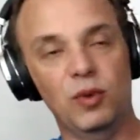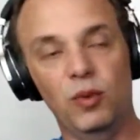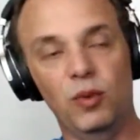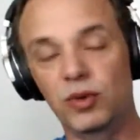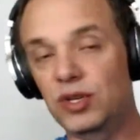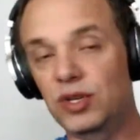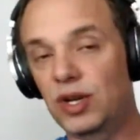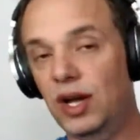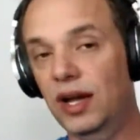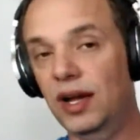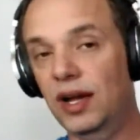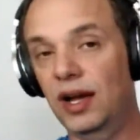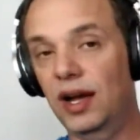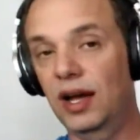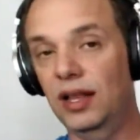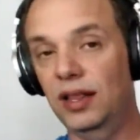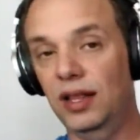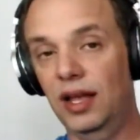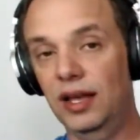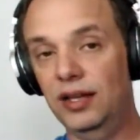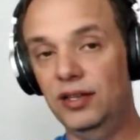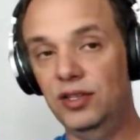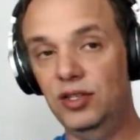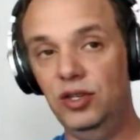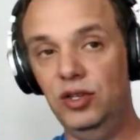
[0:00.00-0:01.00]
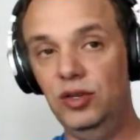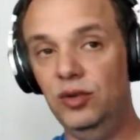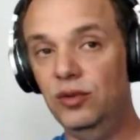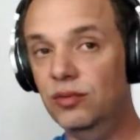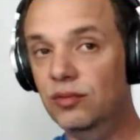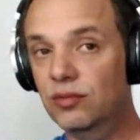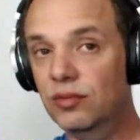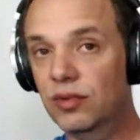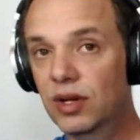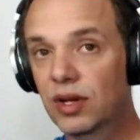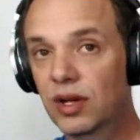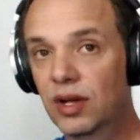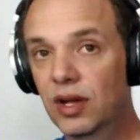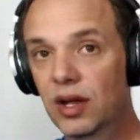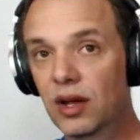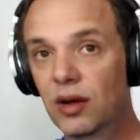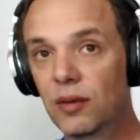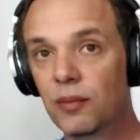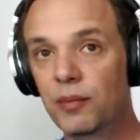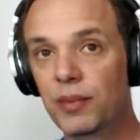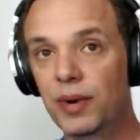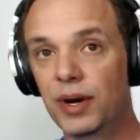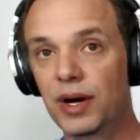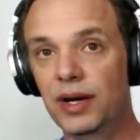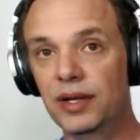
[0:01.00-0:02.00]
which I like too.
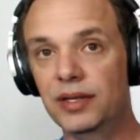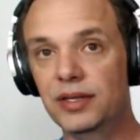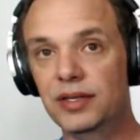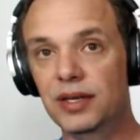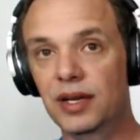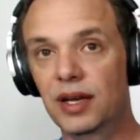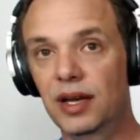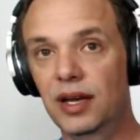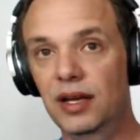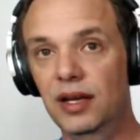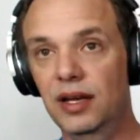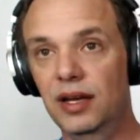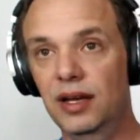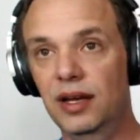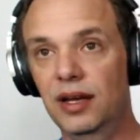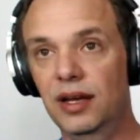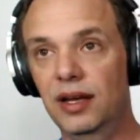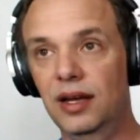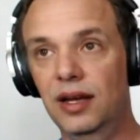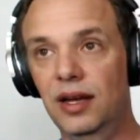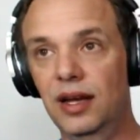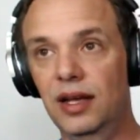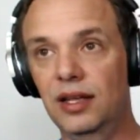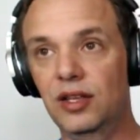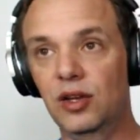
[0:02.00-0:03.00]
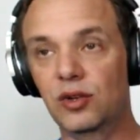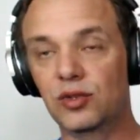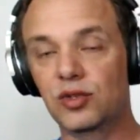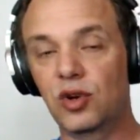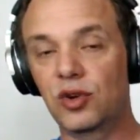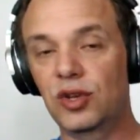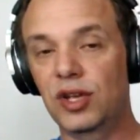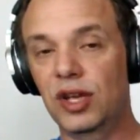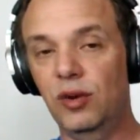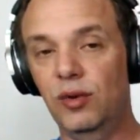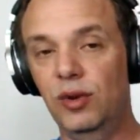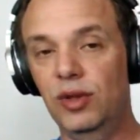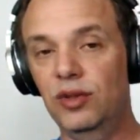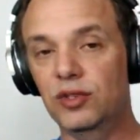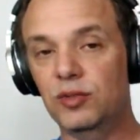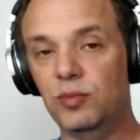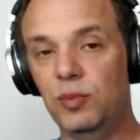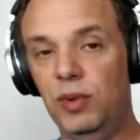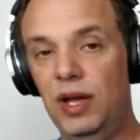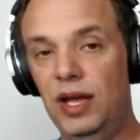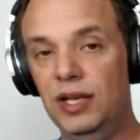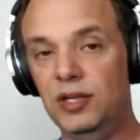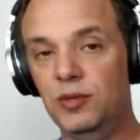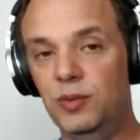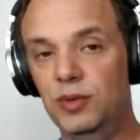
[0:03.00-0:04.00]
But I know it's hard to get rid of those
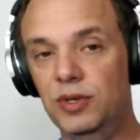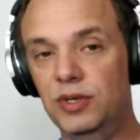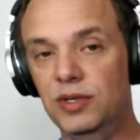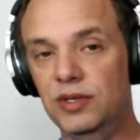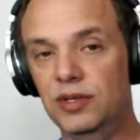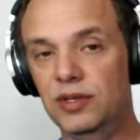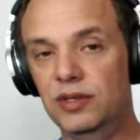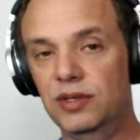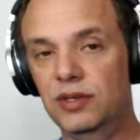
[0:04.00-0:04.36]
plasmas.